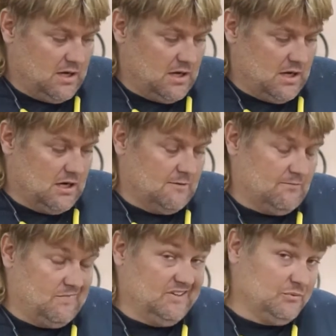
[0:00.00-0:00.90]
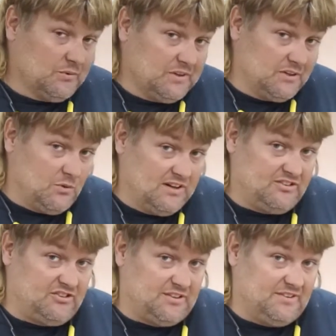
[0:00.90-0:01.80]
That's a really good
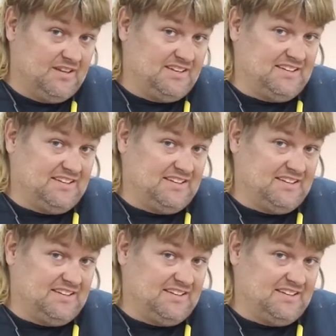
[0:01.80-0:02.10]
question.